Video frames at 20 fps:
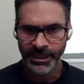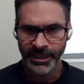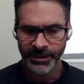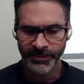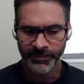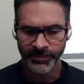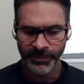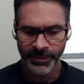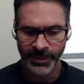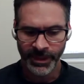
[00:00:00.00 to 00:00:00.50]

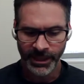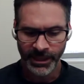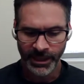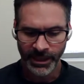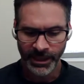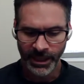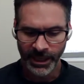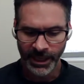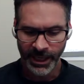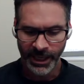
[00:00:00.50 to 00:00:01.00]
Um,
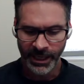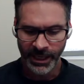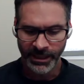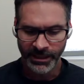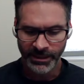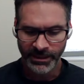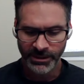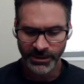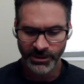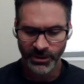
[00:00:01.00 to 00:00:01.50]
uh,
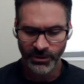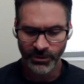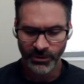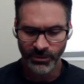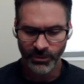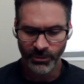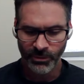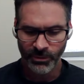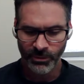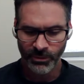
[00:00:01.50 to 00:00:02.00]
and
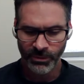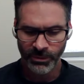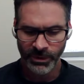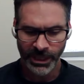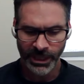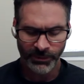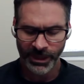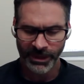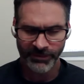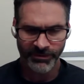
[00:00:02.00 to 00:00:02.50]
so
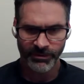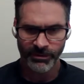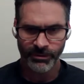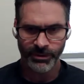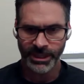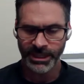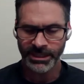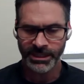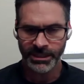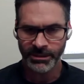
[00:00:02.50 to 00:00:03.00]
th- we have every
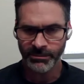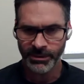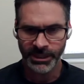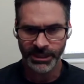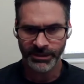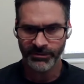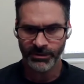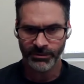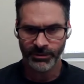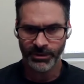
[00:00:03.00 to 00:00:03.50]
reason to
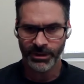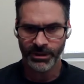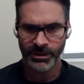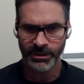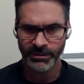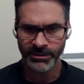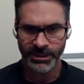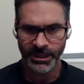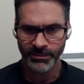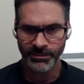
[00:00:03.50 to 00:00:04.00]
believe that
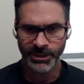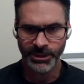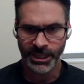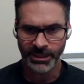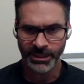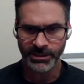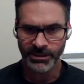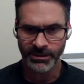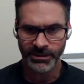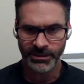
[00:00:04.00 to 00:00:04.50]
we're
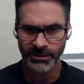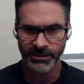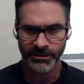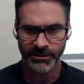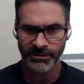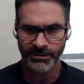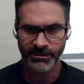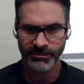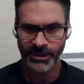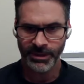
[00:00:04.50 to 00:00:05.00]
subject to
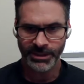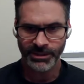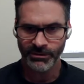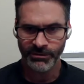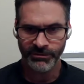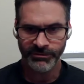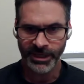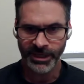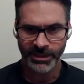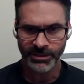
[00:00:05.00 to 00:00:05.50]
the, the,
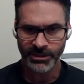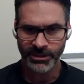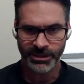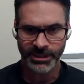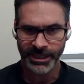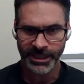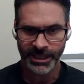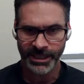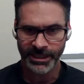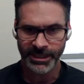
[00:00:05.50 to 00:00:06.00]
rescue effect
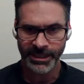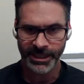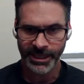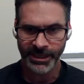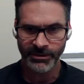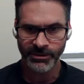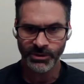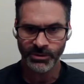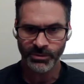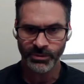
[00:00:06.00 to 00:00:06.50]
just like anything
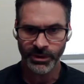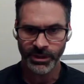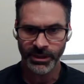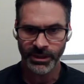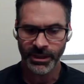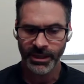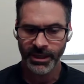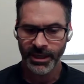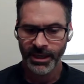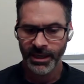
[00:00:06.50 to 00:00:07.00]
else
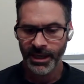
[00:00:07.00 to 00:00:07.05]
would.